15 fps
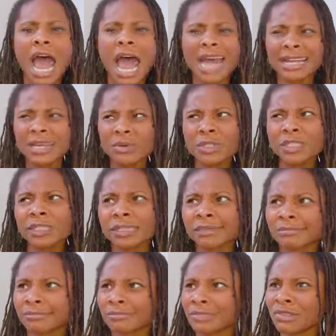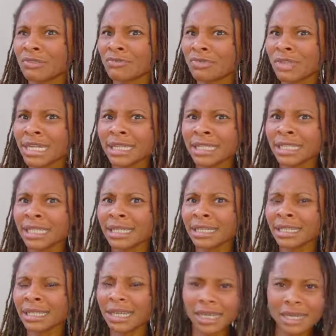And he was
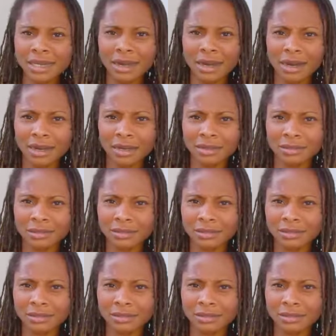really eager